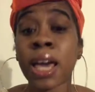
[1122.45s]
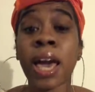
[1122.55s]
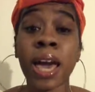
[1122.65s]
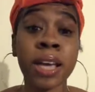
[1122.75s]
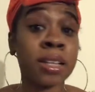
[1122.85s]

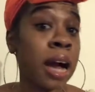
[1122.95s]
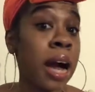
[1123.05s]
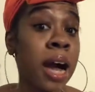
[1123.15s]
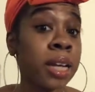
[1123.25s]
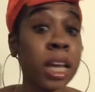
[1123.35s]
And
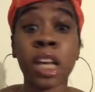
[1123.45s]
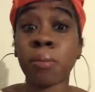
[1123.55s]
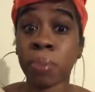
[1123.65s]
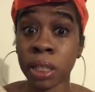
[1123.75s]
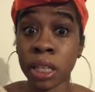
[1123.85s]
God
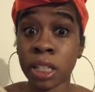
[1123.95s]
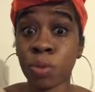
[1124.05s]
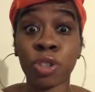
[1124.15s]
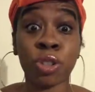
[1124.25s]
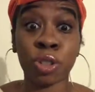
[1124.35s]
ain't pleased
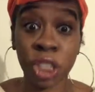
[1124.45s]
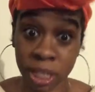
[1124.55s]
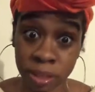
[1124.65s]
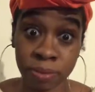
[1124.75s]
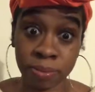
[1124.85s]
with your
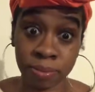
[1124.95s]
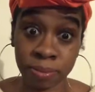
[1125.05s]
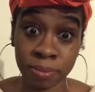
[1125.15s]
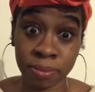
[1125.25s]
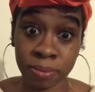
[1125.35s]
shit.
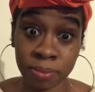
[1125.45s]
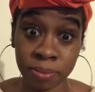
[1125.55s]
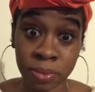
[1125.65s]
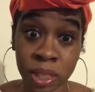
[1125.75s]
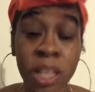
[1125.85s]

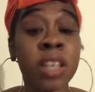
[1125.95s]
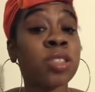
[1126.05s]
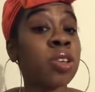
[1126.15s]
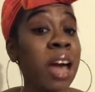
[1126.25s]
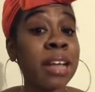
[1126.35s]

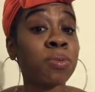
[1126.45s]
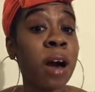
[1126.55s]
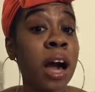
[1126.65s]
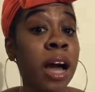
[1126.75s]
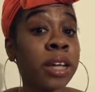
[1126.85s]
So that's
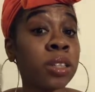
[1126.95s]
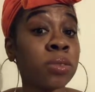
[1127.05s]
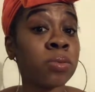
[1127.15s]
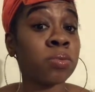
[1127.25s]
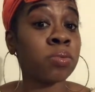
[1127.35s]
why
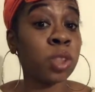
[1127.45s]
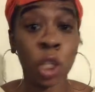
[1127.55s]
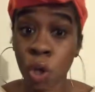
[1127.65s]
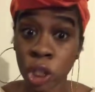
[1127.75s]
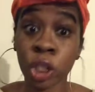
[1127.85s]
you're
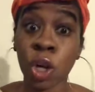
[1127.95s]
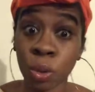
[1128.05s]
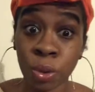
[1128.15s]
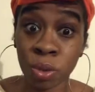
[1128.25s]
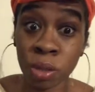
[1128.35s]
going to go
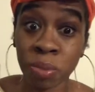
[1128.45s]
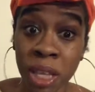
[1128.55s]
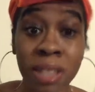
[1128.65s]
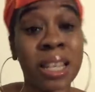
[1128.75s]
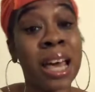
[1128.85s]
through some
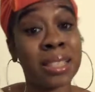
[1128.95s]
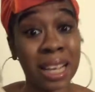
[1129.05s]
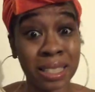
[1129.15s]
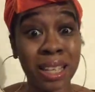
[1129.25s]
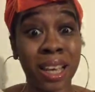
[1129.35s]
things, as
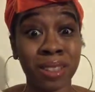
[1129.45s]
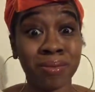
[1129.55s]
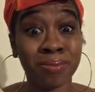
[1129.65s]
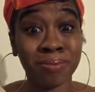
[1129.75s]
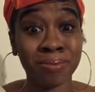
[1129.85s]
I said.
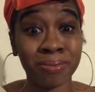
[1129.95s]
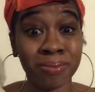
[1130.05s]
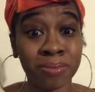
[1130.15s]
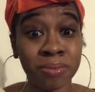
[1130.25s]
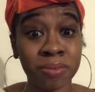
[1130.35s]

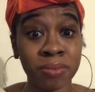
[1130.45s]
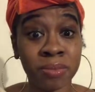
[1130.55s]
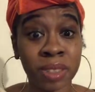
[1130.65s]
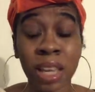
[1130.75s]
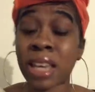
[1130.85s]

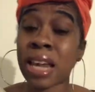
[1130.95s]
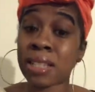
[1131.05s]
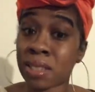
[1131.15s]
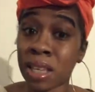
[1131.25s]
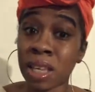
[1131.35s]
And I
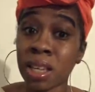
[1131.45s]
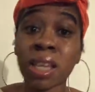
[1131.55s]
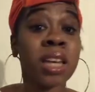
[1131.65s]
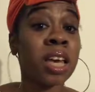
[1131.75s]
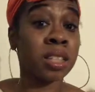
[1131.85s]
see
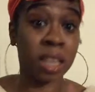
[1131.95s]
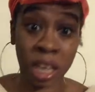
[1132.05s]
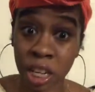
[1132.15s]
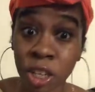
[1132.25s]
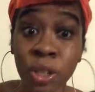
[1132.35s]
it's
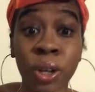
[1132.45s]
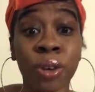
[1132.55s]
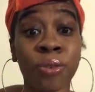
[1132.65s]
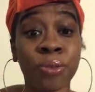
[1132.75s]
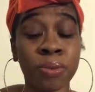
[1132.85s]
hitting a
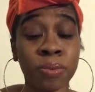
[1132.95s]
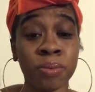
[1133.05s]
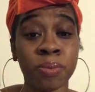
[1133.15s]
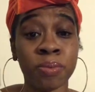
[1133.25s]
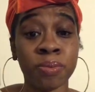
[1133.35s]
nerve.
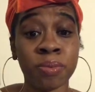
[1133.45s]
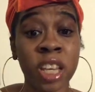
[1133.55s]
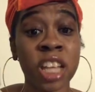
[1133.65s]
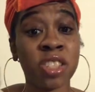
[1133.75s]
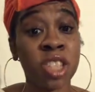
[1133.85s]

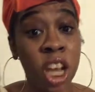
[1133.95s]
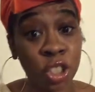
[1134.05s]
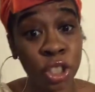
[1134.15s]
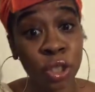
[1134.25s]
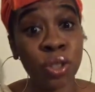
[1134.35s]
It's
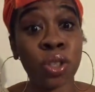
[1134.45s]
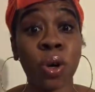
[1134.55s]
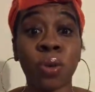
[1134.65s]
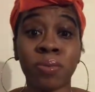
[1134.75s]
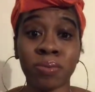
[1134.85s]
touching your
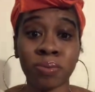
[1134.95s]
soul.